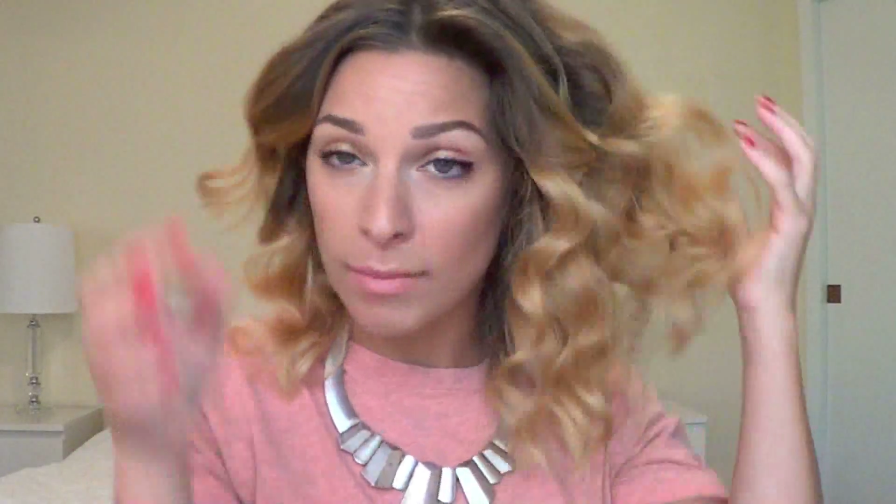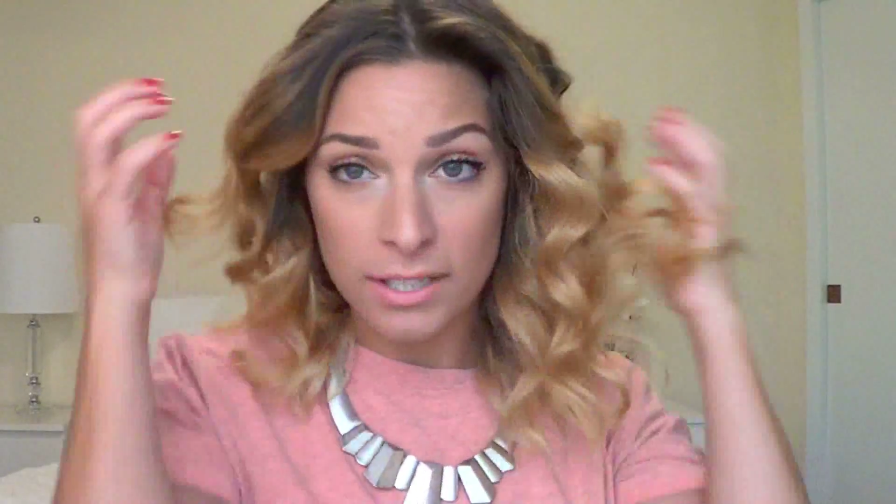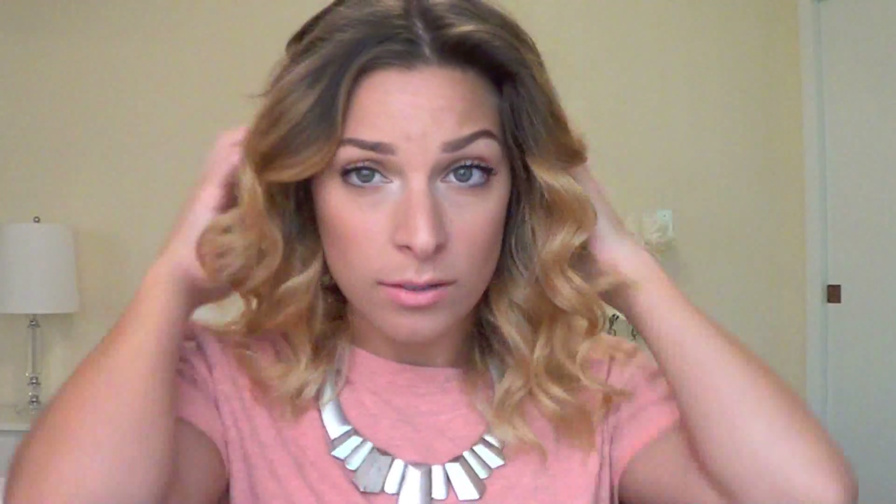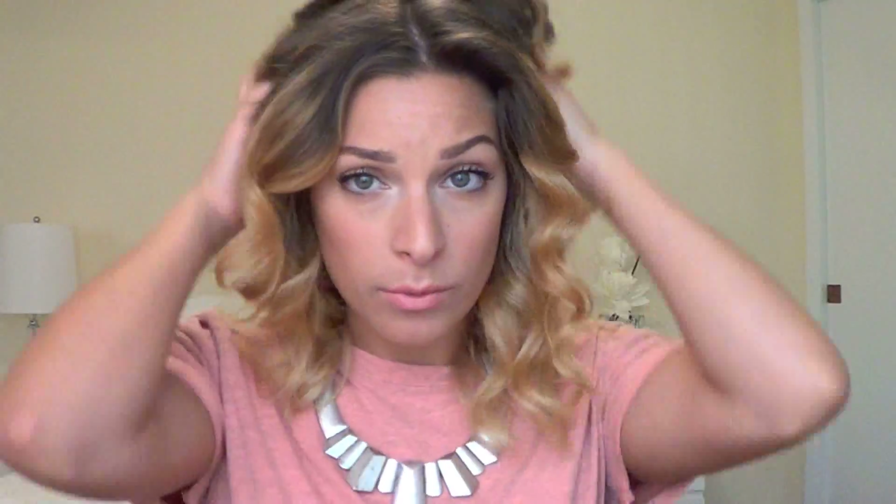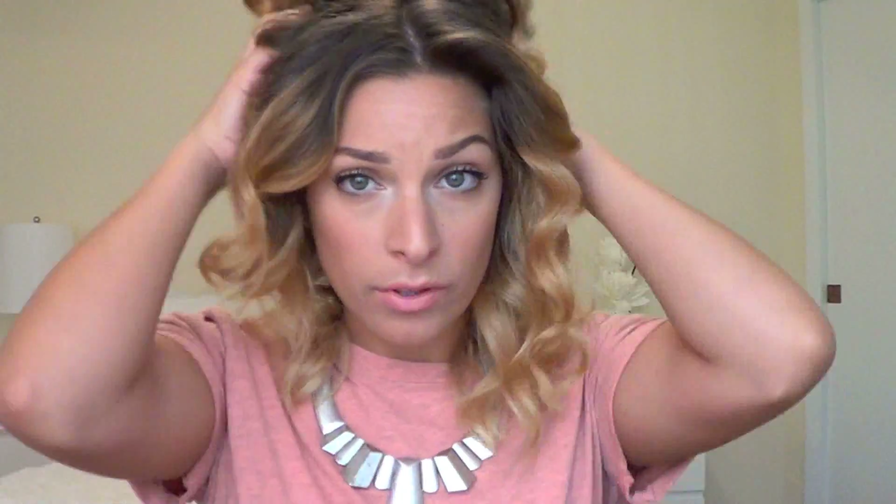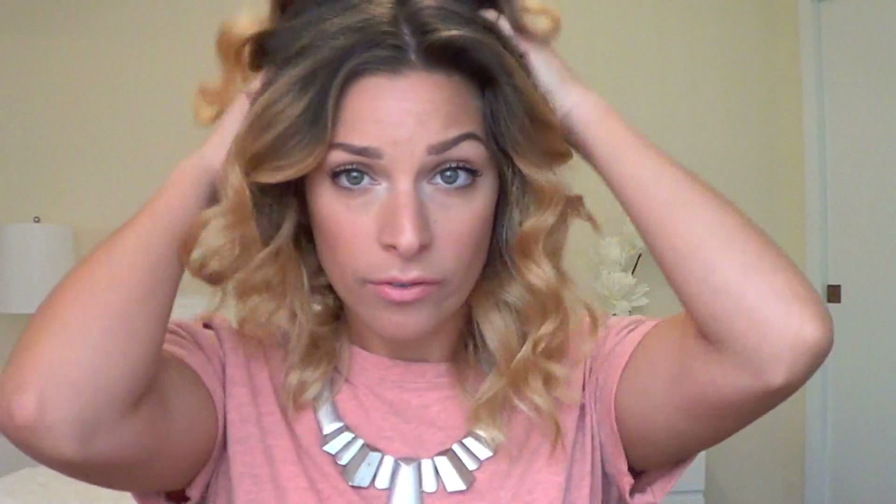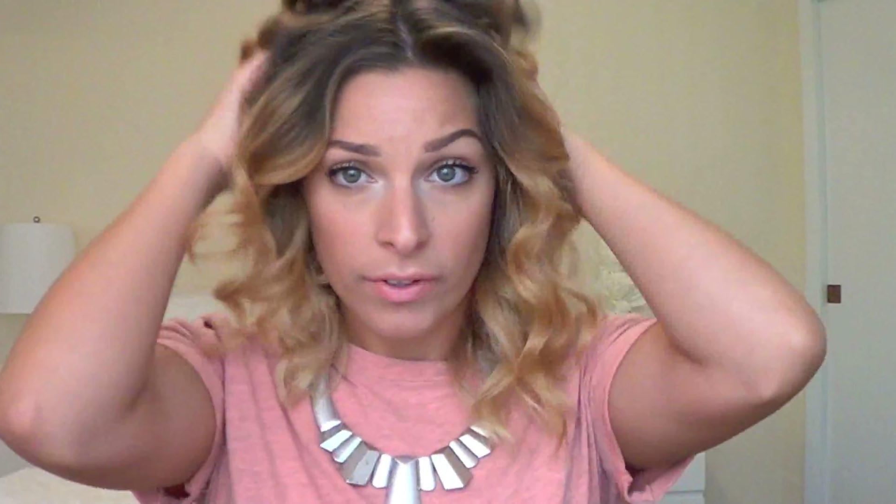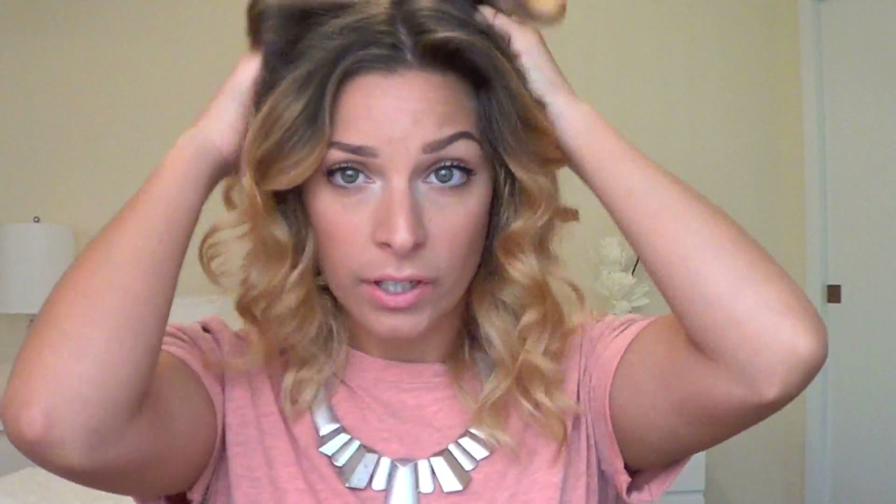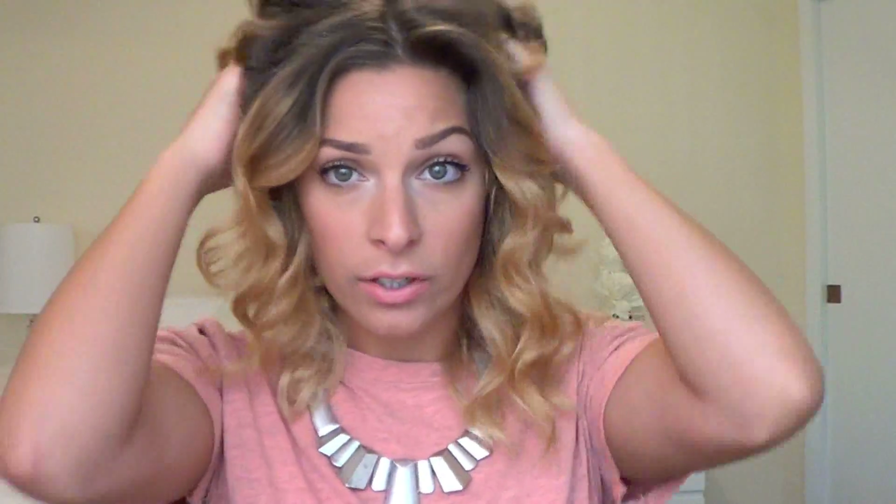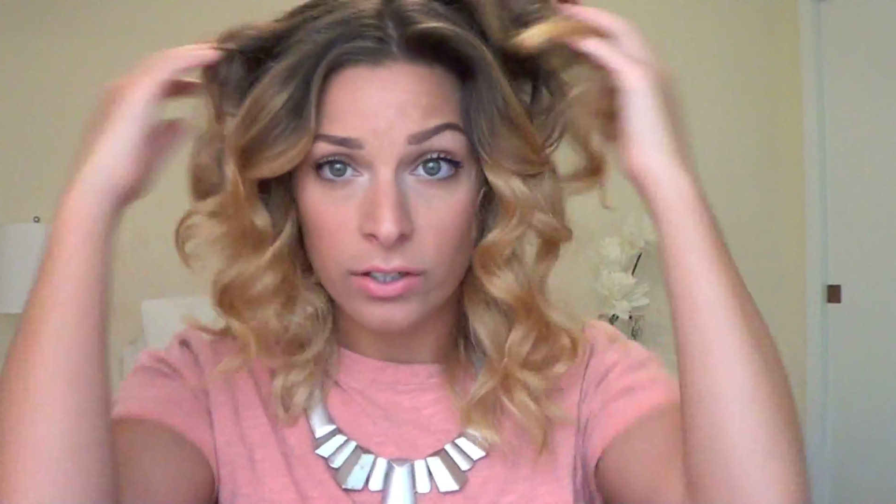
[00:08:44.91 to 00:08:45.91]
mess it with your
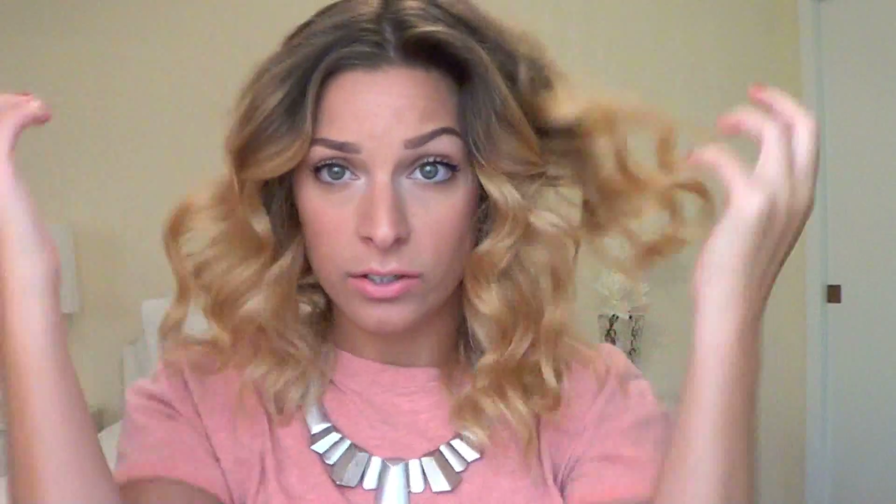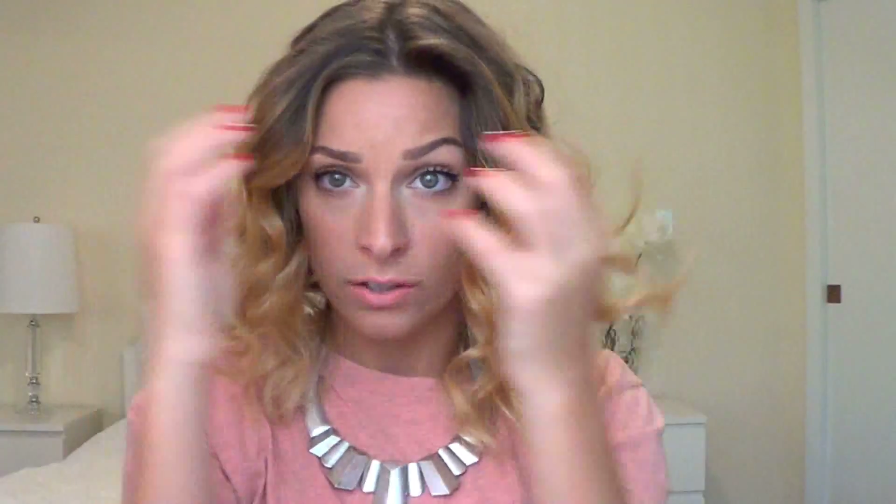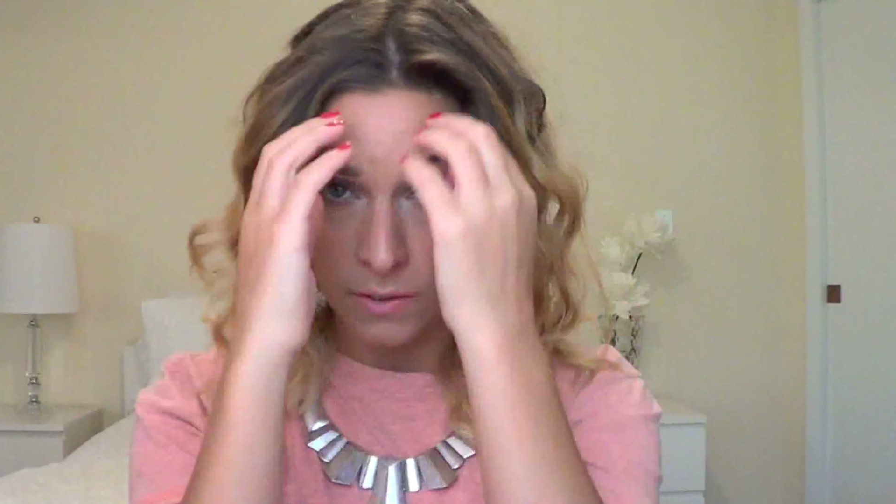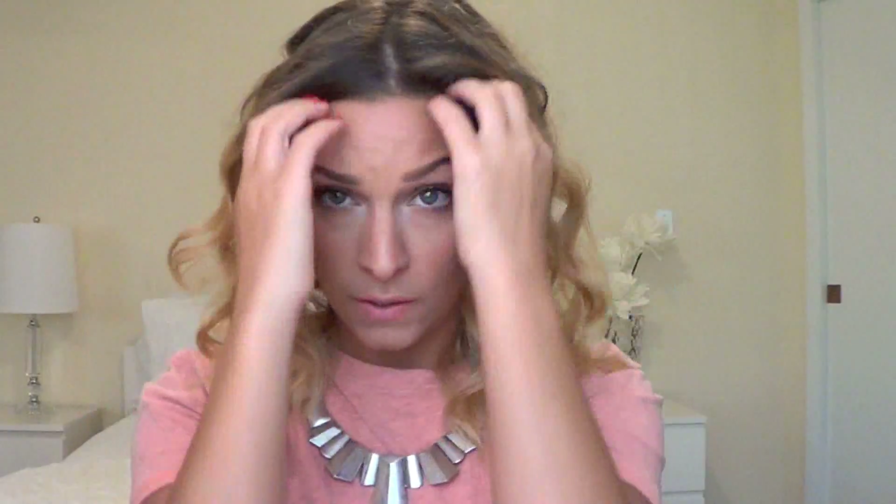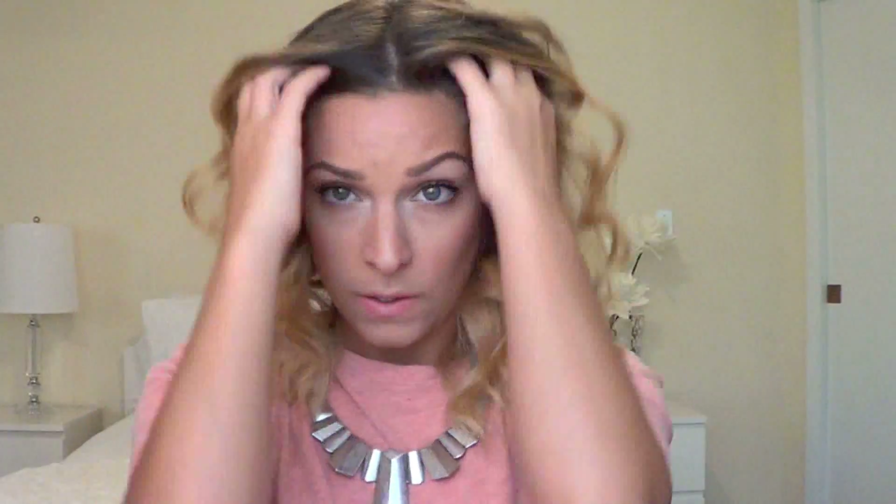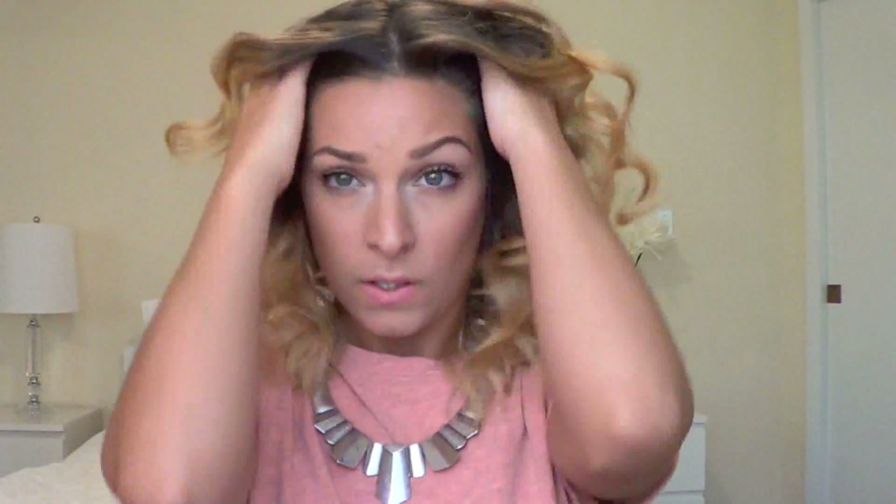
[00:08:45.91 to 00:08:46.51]
fingers, just